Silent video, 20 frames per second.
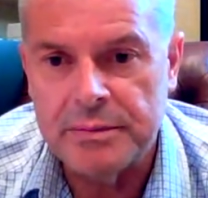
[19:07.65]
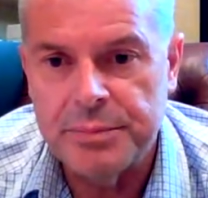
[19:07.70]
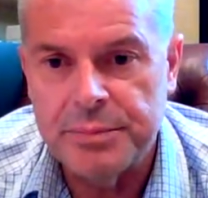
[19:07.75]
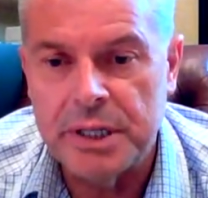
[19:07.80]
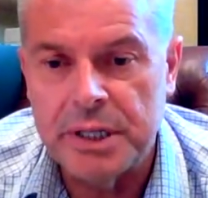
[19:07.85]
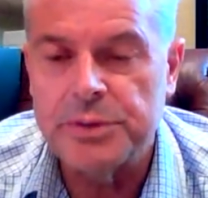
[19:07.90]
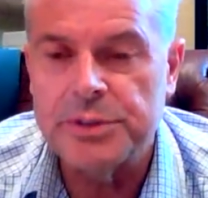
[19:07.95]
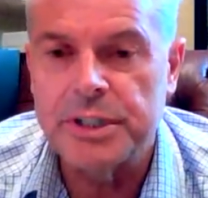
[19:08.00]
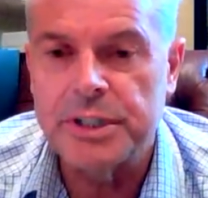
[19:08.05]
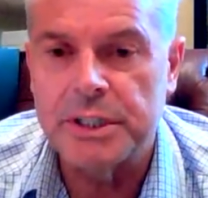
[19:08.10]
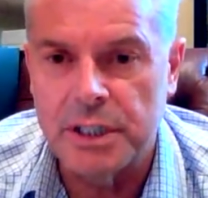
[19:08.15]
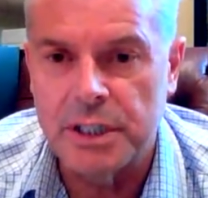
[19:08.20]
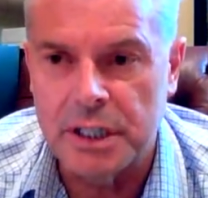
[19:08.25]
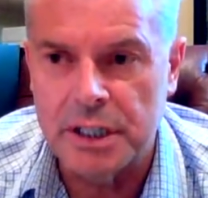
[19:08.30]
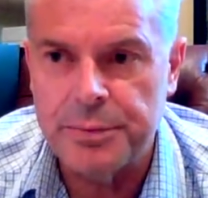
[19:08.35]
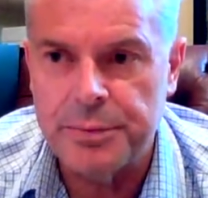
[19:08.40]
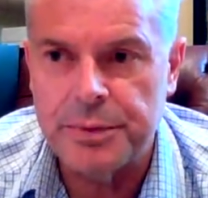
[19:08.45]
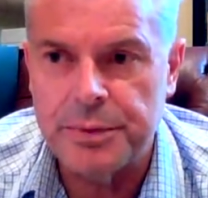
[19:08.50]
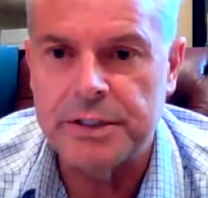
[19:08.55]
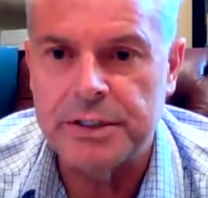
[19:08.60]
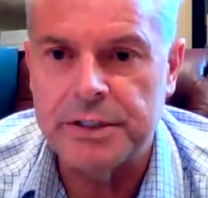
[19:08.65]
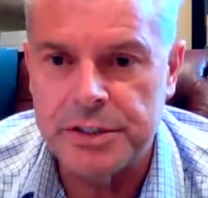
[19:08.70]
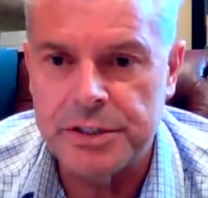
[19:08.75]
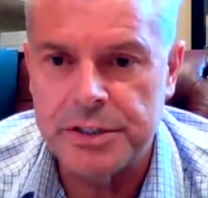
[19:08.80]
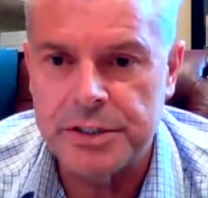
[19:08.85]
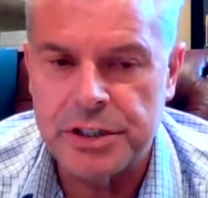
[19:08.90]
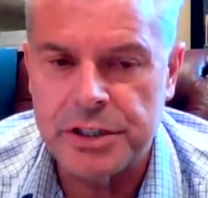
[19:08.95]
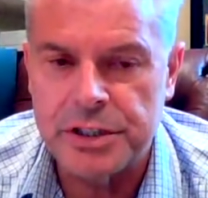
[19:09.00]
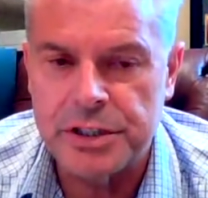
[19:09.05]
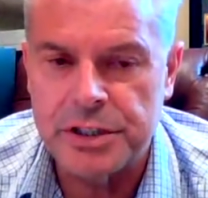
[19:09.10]
but it was a deliberate
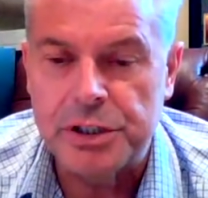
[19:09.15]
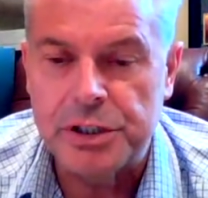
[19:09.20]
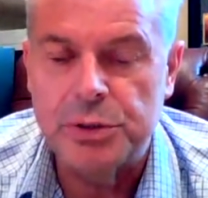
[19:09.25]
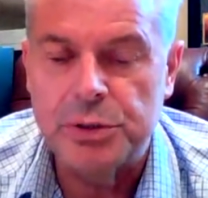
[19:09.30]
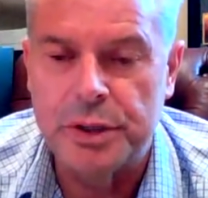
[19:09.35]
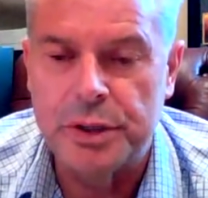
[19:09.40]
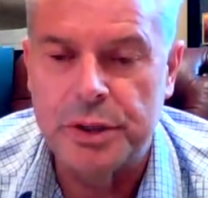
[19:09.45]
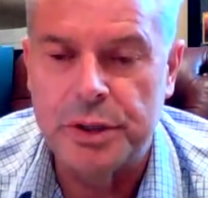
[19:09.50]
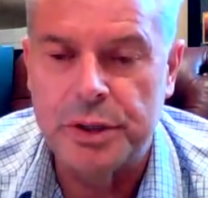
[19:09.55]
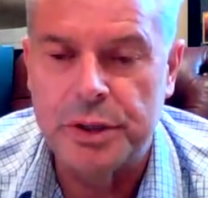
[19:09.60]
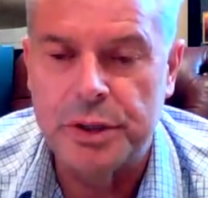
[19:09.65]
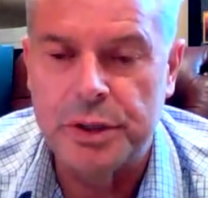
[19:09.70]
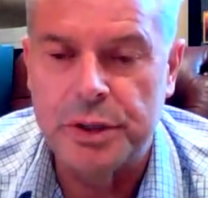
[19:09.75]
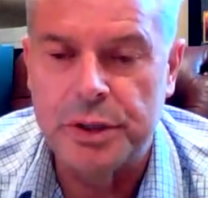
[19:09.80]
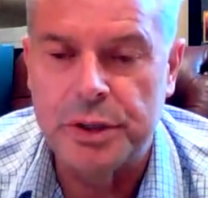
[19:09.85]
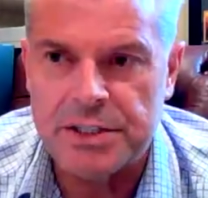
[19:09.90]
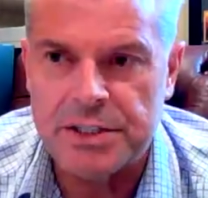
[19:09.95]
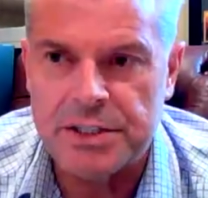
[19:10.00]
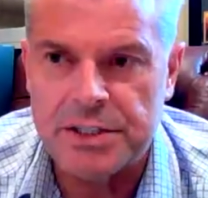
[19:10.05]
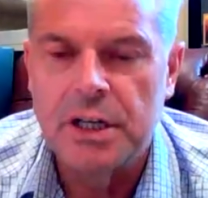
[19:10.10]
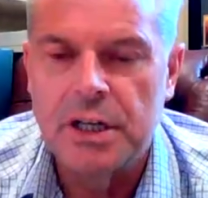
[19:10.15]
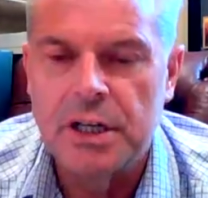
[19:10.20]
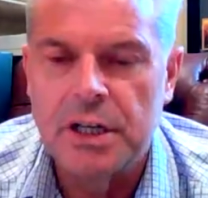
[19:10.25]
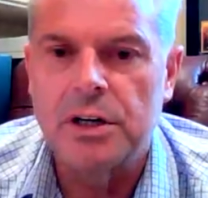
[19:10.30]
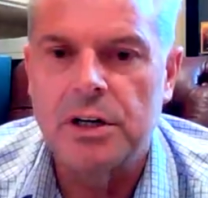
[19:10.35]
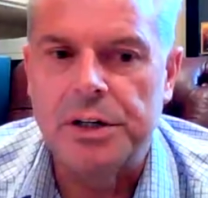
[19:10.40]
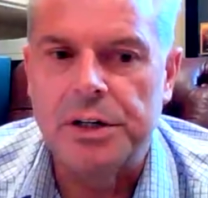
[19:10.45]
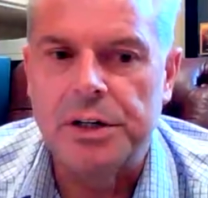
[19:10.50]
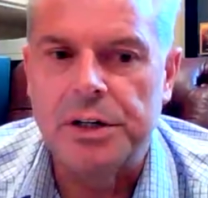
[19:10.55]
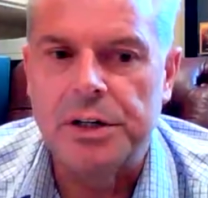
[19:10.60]
decision to invest
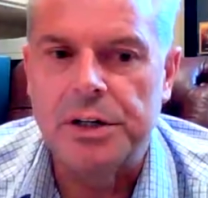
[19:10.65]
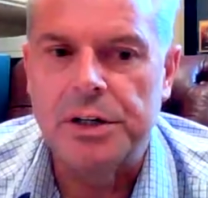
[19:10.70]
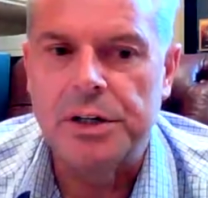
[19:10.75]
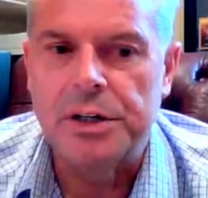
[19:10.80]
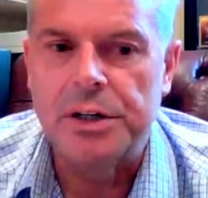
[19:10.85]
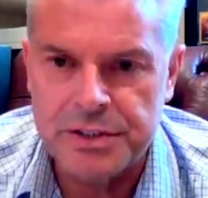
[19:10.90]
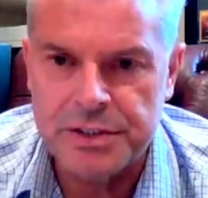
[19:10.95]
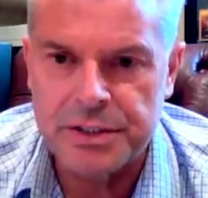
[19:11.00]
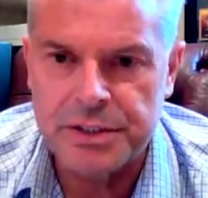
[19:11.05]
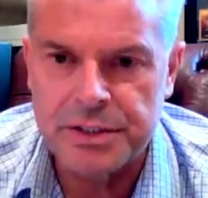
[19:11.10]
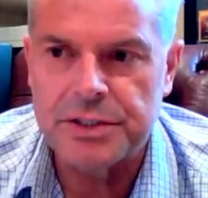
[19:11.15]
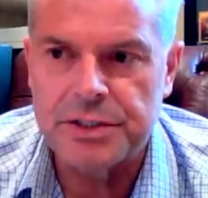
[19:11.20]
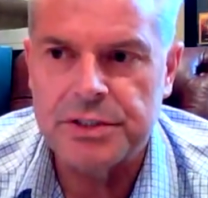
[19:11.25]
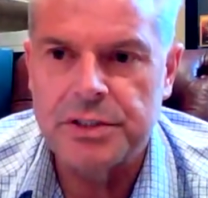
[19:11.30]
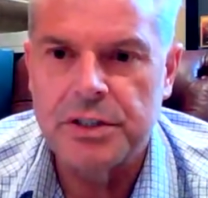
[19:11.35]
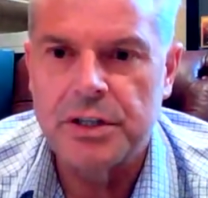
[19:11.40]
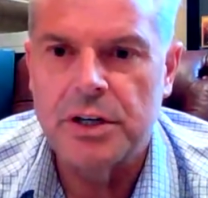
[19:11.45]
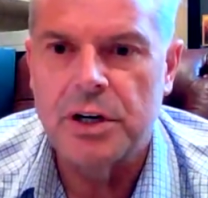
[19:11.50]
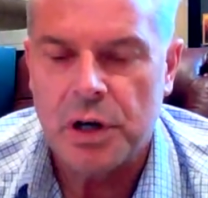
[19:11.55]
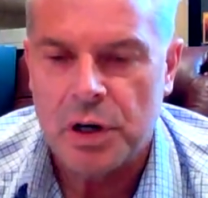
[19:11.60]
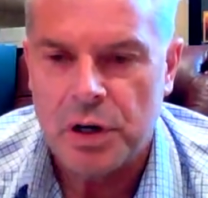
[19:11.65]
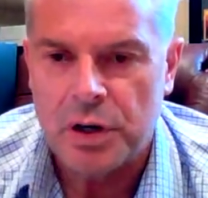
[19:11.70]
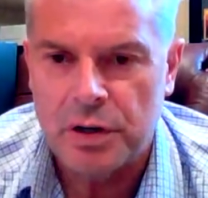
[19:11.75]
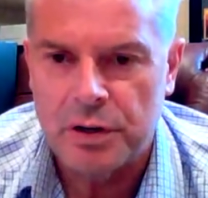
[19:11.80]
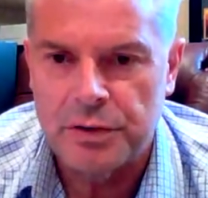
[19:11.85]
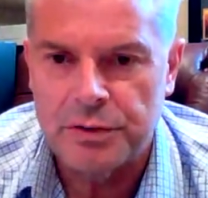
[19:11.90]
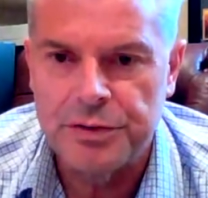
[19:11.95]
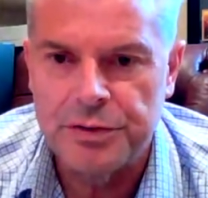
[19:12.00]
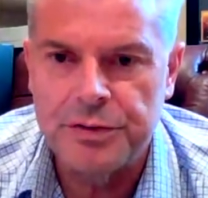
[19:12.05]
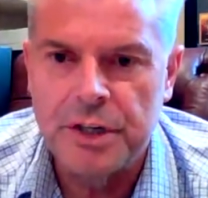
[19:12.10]
on the basis
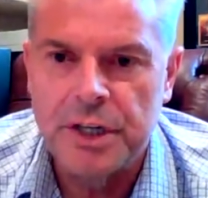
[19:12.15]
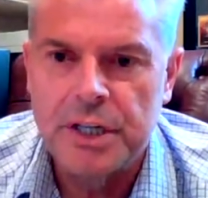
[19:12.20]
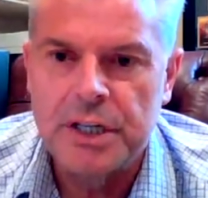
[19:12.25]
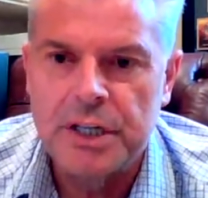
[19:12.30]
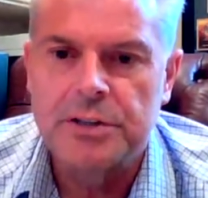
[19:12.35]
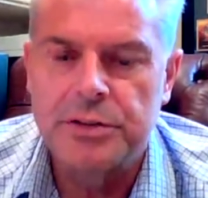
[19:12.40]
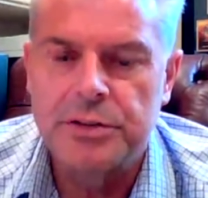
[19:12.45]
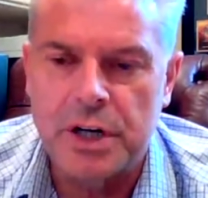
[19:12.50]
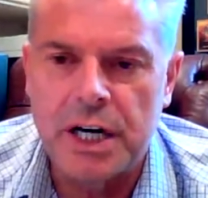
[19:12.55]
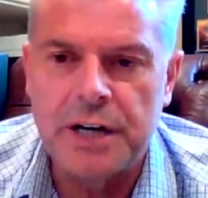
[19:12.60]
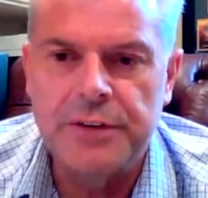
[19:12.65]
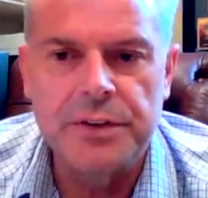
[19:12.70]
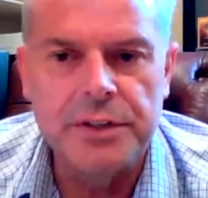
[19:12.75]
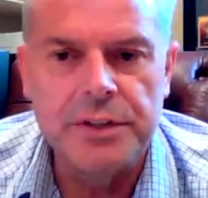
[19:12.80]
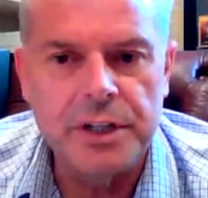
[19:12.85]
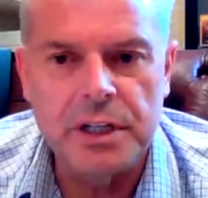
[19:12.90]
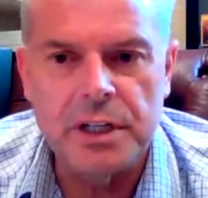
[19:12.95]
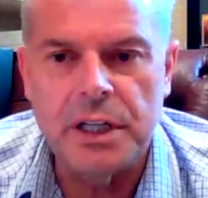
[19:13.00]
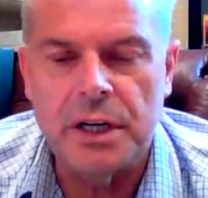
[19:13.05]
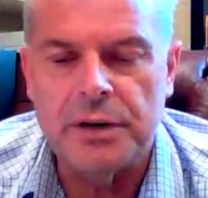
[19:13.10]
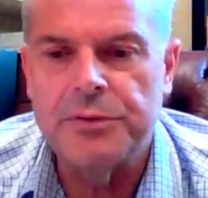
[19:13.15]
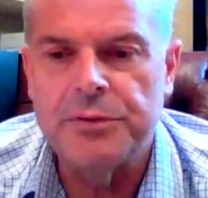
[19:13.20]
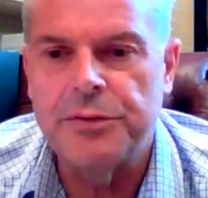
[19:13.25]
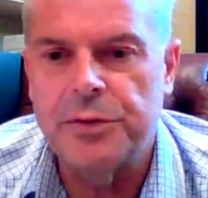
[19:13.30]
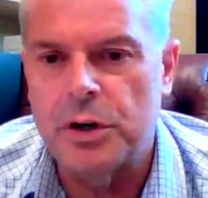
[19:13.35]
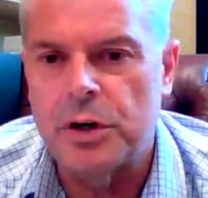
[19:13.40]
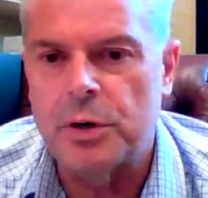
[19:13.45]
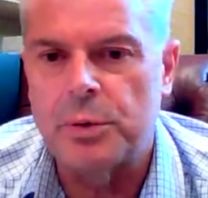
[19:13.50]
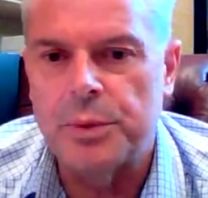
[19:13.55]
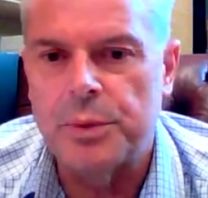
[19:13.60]
of driving the club
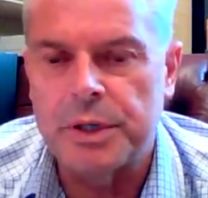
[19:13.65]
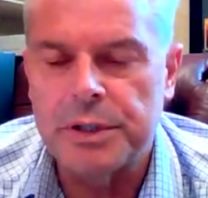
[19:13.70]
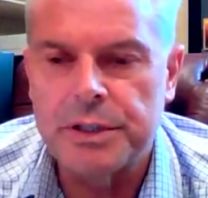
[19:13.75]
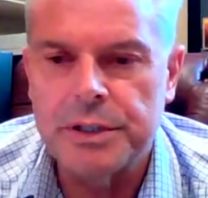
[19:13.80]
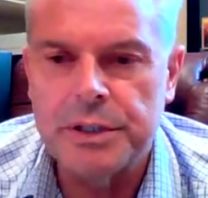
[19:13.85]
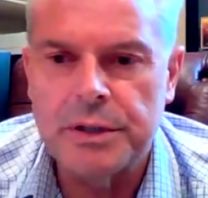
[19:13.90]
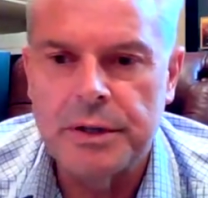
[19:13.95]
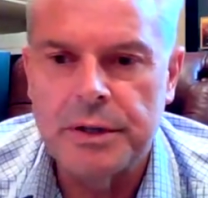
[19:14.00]
forward.